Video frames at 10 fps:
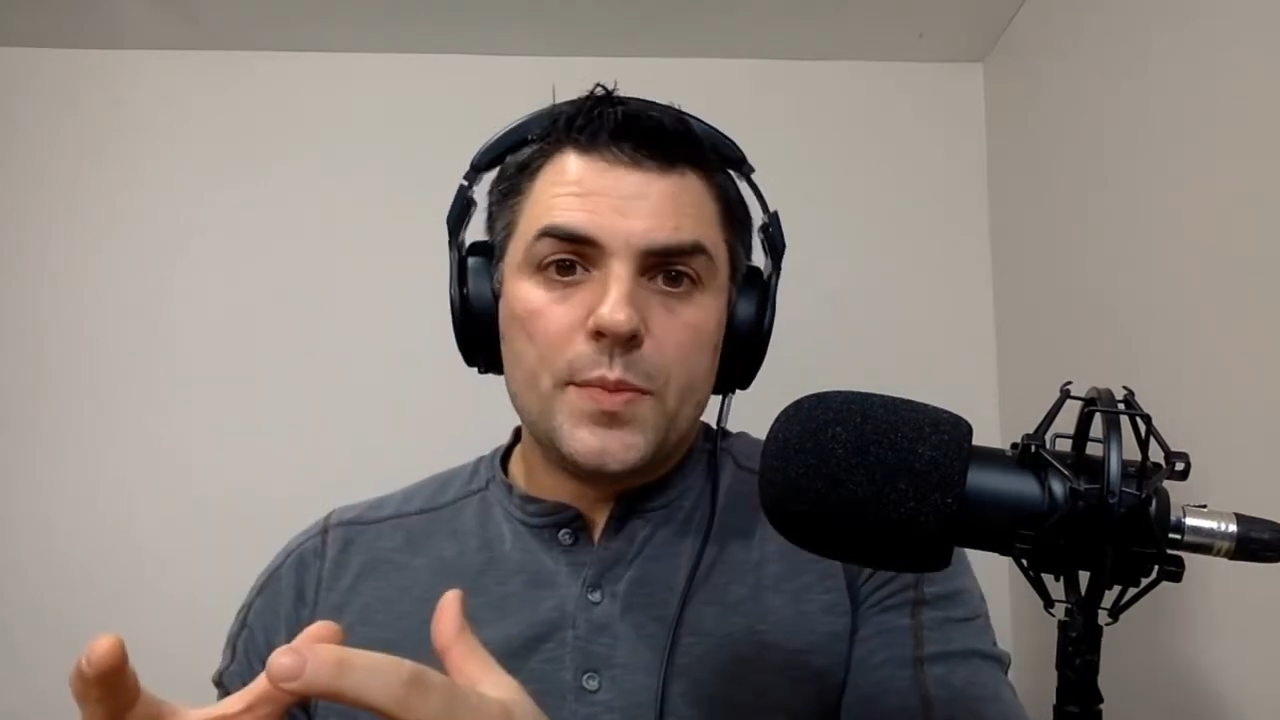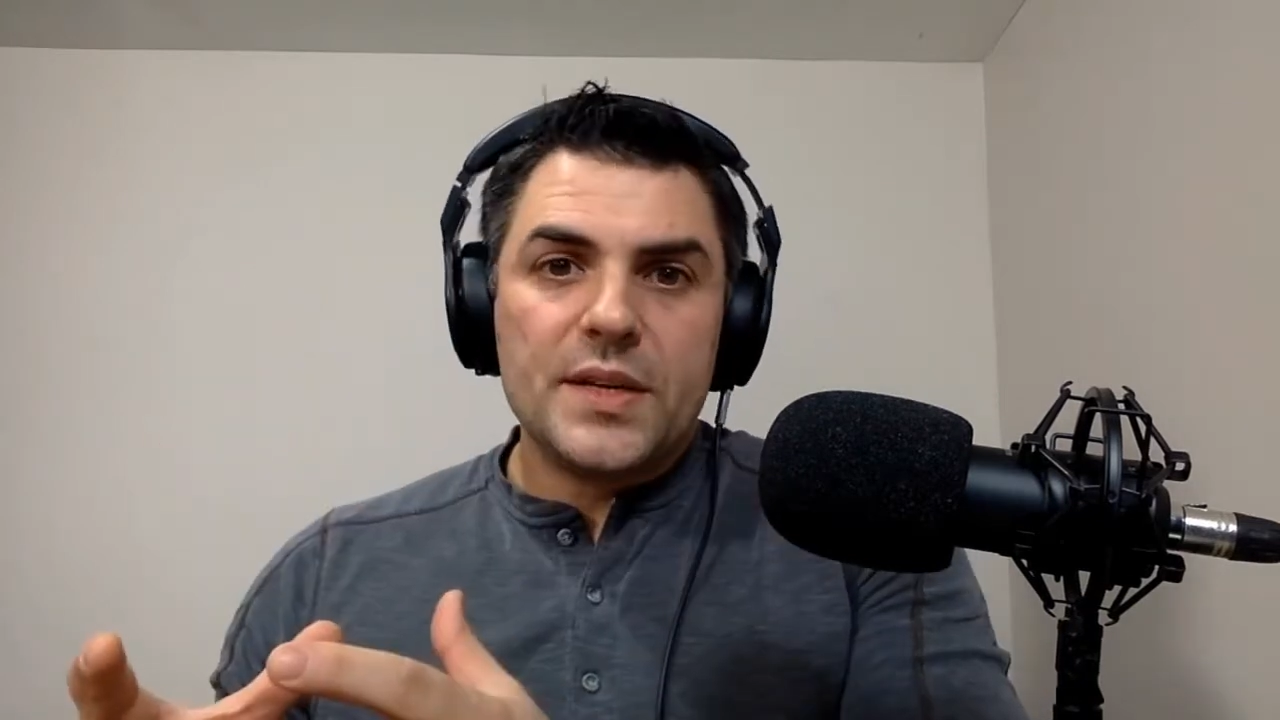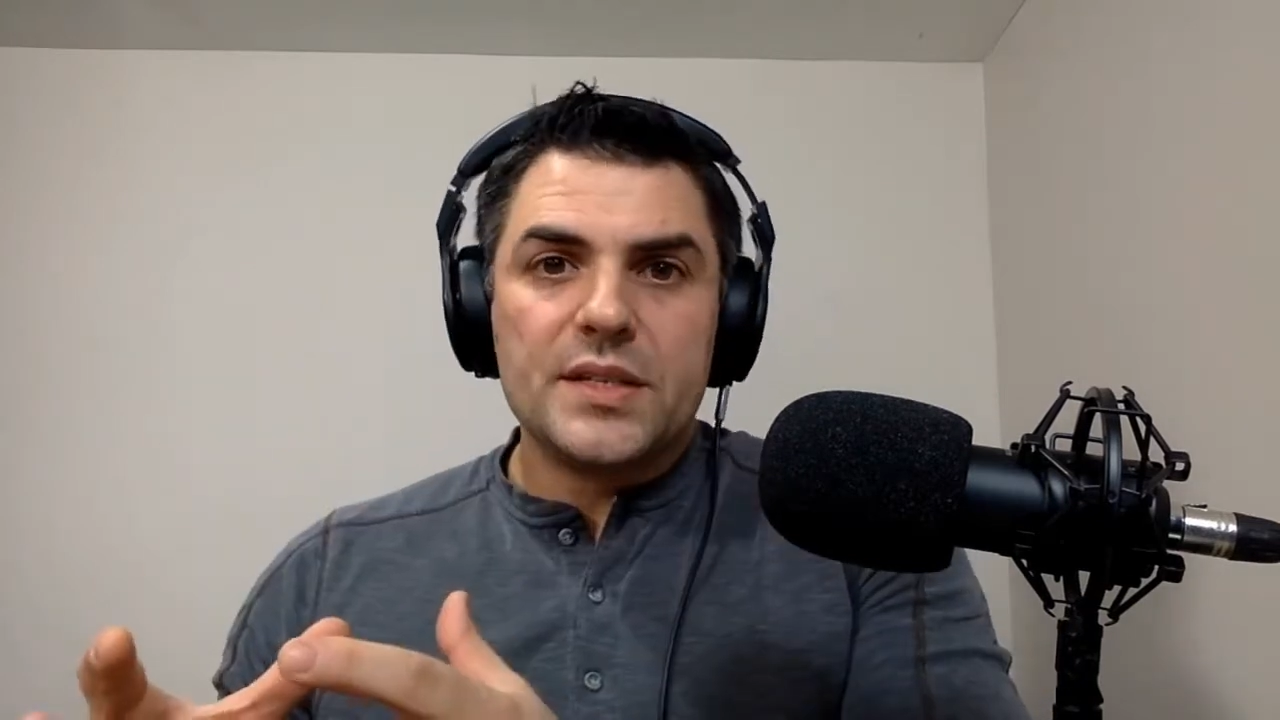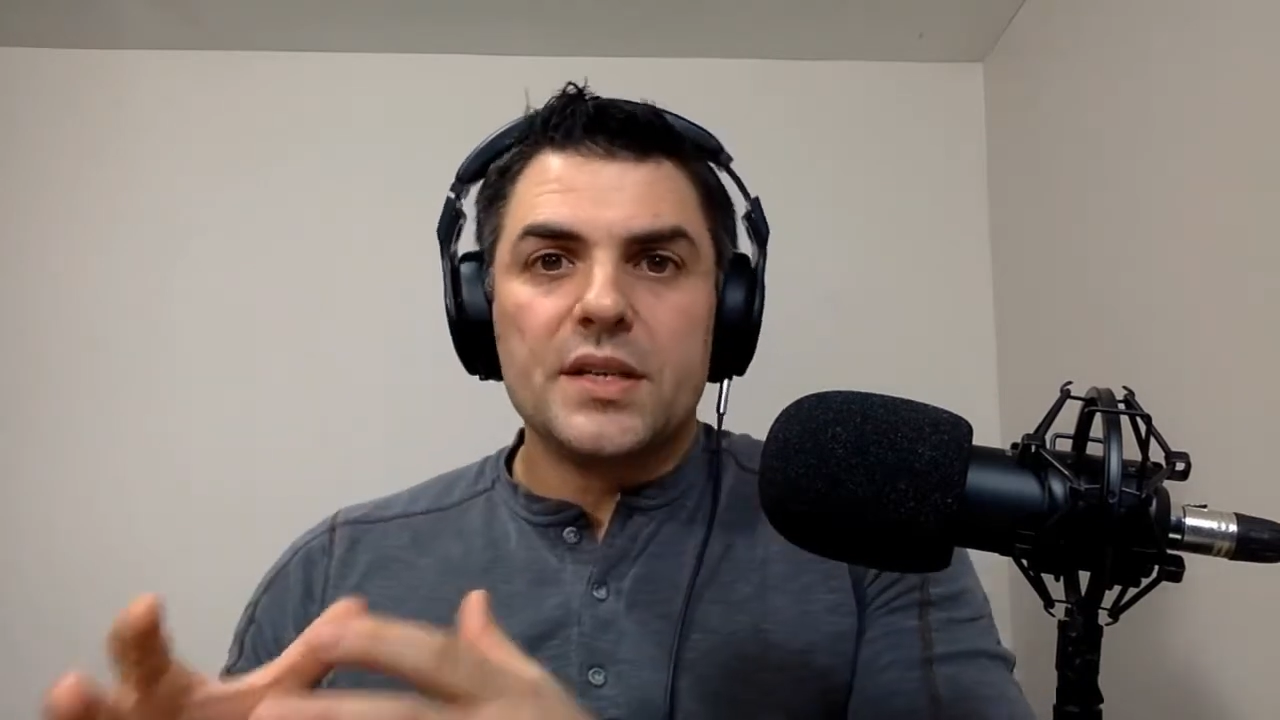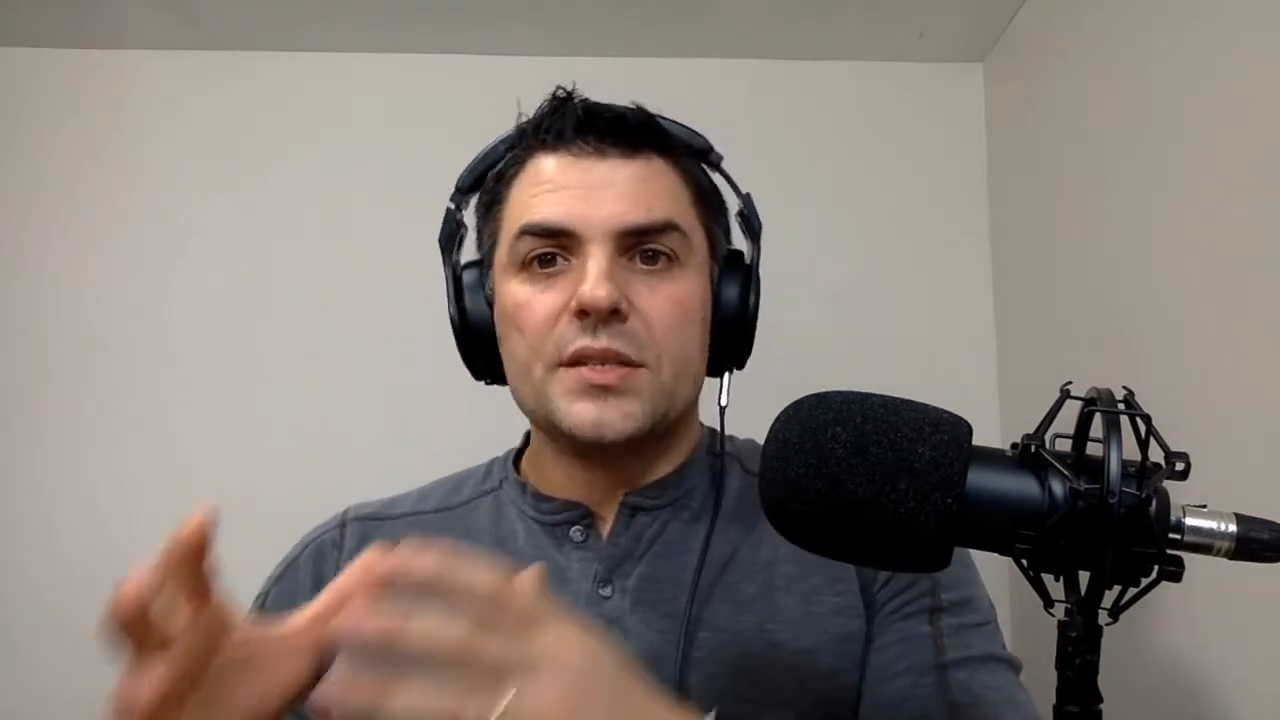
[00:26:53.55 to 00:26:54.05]

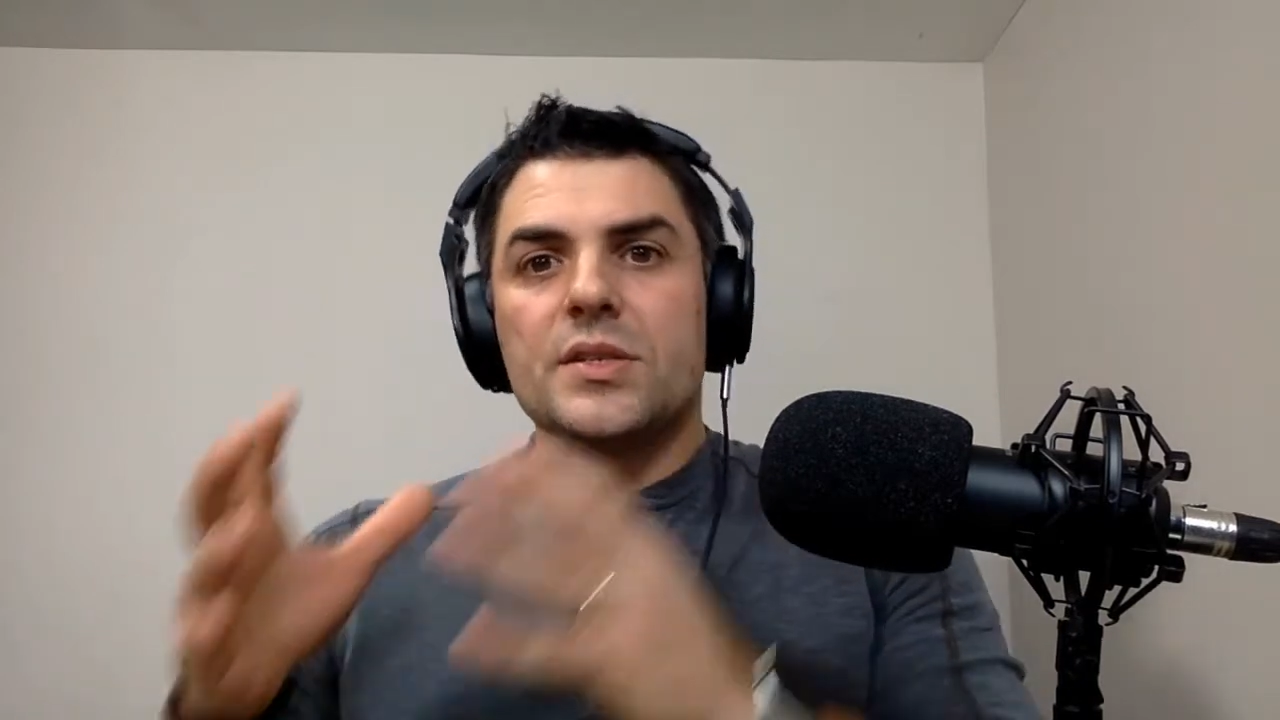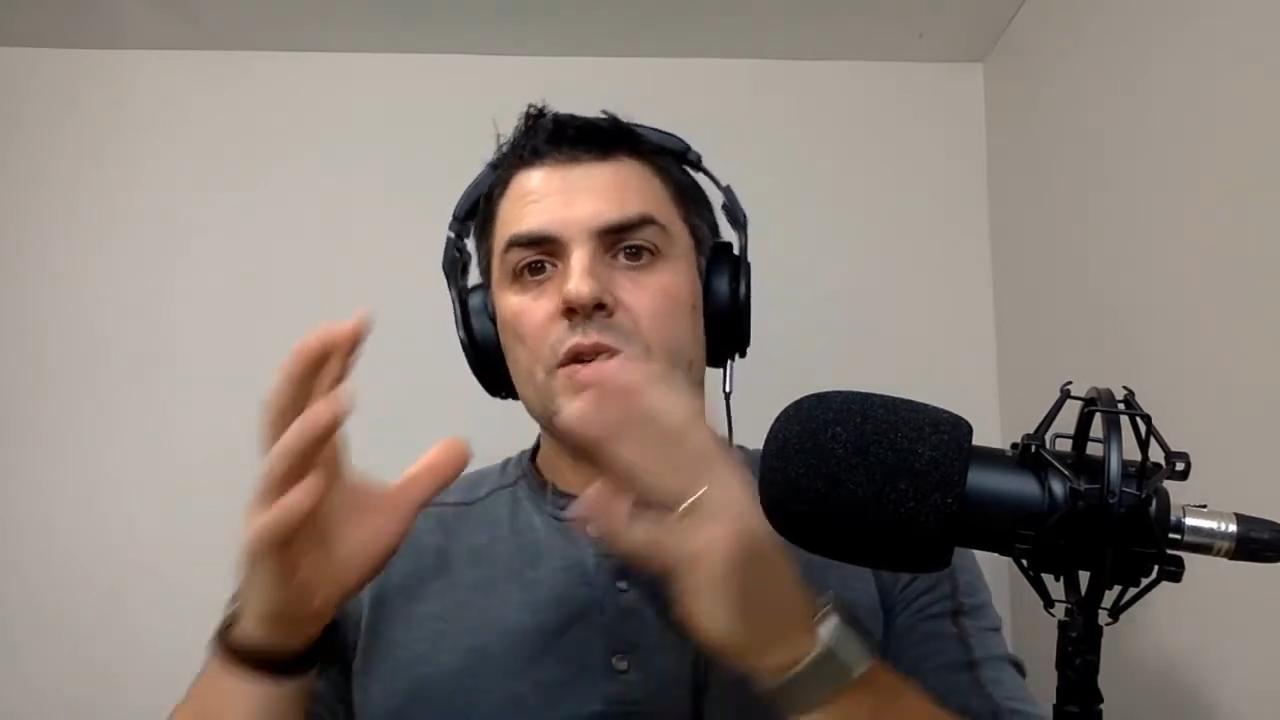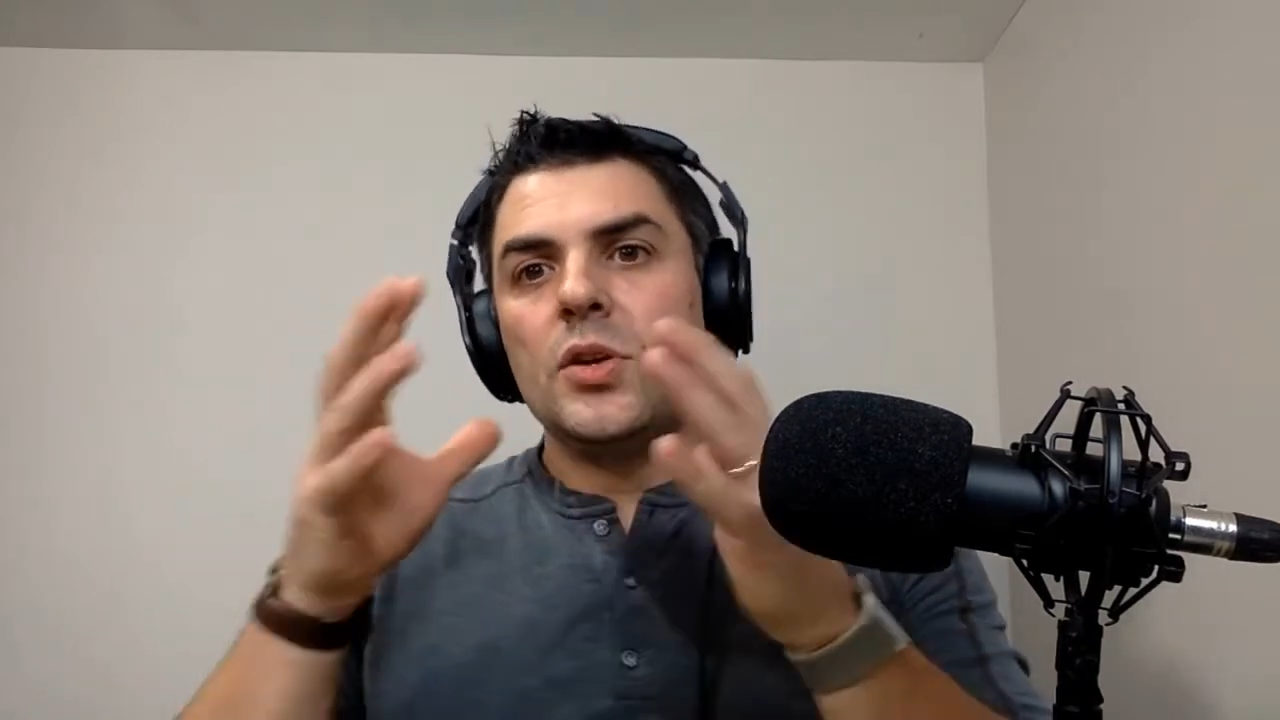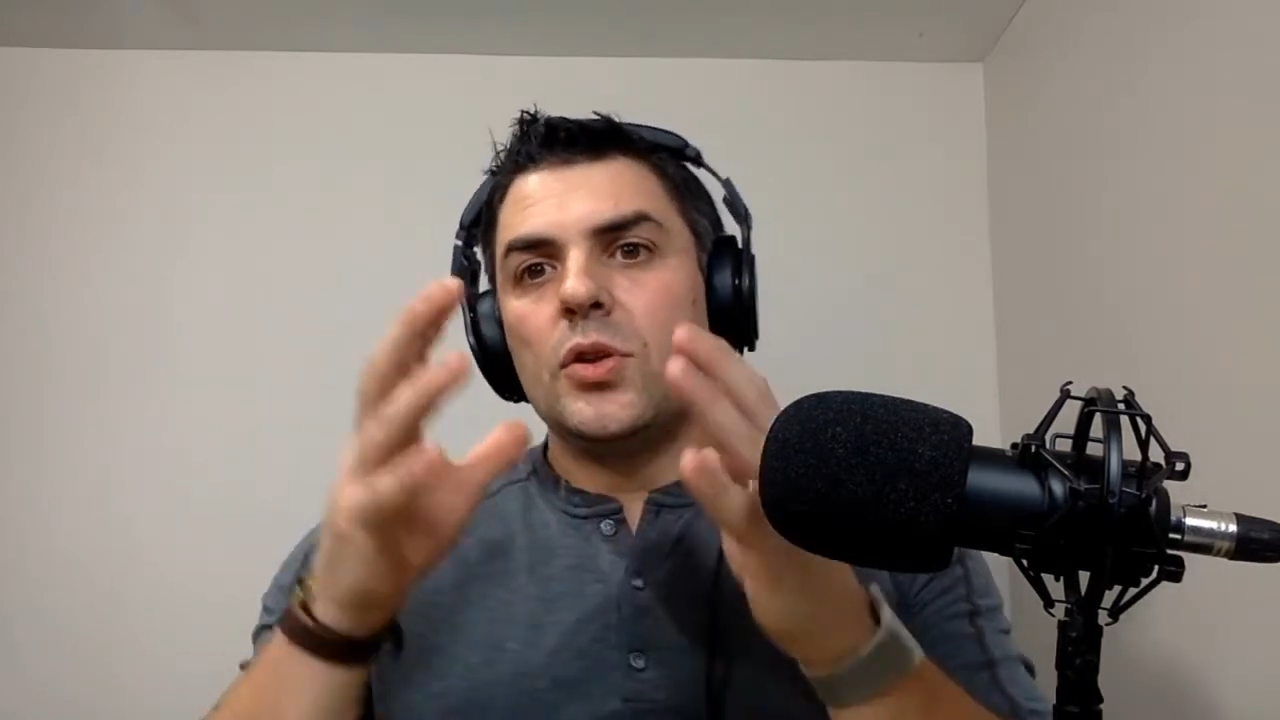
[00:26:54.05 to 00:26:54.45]
business,